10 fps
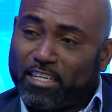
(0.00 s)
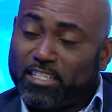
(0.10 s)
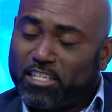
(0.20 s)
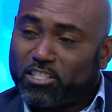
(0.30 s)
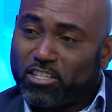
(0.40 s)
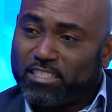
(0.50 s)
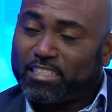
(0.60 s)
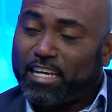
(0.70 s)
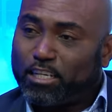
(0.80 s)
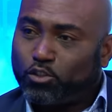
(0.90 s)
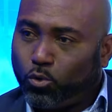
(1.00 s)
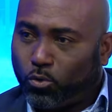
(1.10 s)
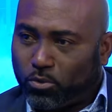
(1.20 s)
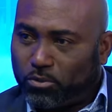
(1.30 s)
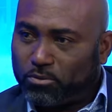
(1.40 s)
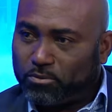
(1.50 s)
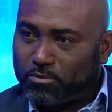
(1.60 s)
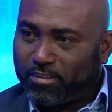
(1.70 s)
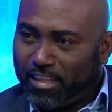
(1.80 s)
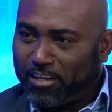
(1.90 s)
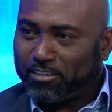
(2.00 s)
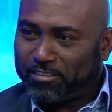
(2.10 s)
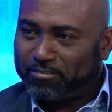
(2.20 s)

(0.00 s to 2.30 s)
decisions that I took there